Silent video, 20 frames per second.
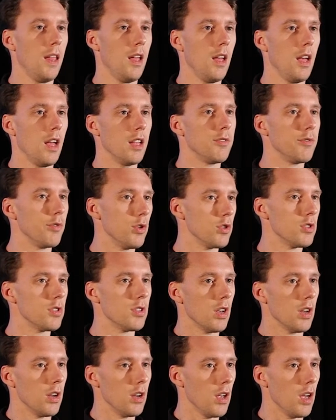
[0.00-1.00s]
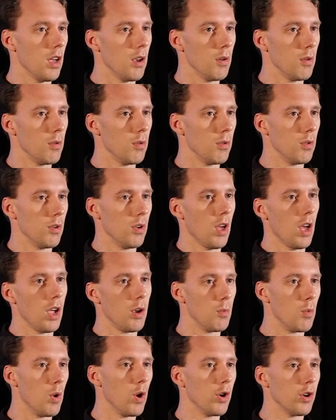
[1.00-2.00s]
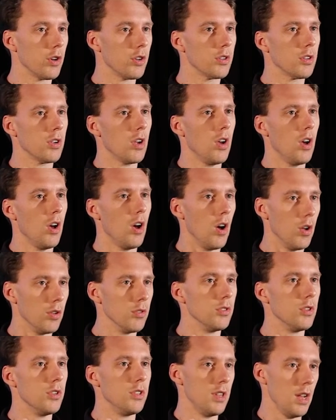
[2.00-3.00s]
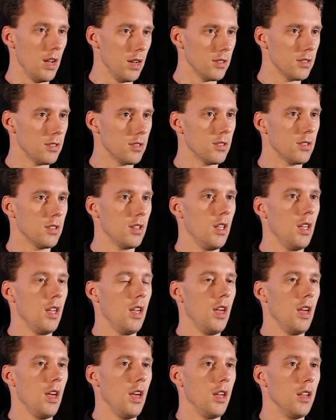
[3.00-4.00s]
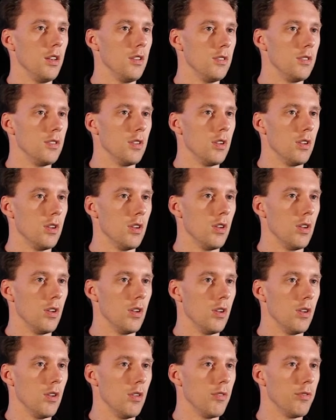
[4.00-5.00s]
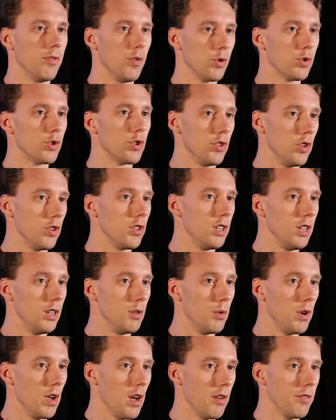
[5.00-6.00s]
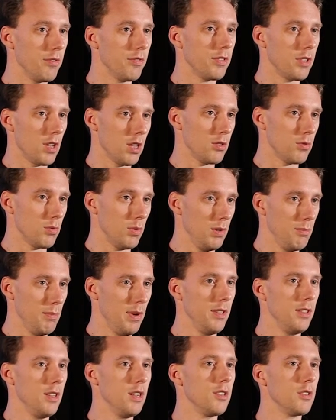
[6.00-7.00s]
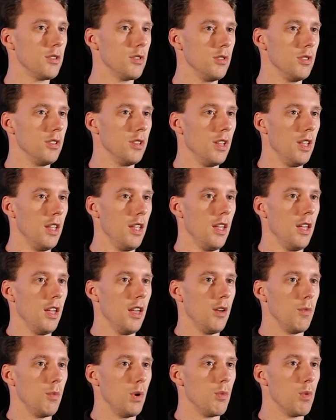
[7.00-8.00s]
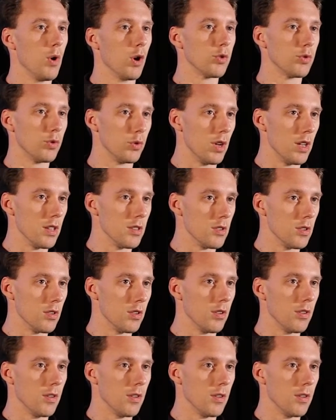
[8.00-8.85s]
At first, I, I, I work on the text, mm -hmm. and uh, fortunately, we have Katherine Mendelsohn we worked together